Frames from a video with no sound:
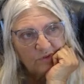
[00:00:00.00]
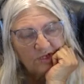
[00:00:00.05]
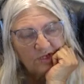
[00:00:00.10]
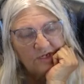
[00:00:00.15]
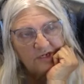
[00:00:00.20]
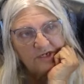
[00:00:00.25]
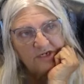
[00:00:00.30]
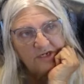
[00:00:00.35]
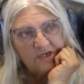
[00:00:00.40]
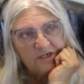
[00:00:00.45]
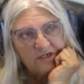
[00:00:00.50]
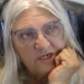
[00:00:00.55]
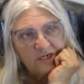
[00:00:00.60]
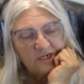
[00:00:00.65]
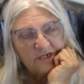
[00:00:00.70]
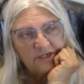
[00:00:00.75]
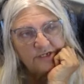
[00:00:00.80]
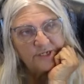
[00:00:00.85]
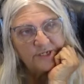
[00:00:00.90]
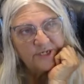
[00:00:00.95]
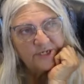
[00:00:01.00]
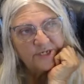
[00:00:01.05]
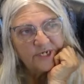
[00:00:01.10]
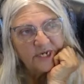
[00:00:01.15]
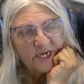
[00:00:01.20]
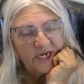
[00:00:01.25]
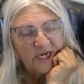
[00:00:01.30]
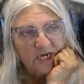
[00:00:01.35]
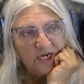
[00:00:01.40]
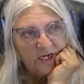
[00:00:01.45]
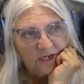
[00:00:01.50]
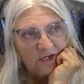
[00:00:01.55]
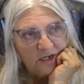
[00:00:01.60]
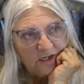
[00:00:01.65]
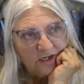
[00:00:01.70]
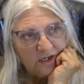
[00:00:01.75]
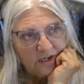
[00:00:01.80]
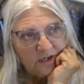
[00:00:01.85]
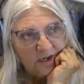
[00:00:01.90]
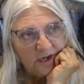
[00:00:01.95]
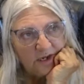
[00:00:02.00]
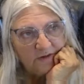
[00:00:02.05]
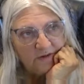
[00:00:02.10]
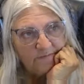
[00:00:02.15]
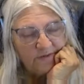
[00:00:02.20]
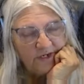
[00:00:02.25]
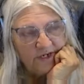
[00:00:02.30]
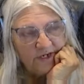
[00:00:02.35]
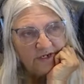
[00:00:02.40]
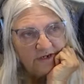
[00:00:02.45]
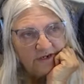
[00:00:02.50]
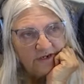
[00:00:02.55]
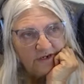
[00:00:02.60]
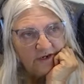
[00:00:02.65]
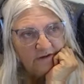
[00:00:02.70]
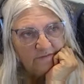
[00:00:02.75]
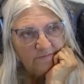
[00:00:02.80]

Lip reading: needless to say, I think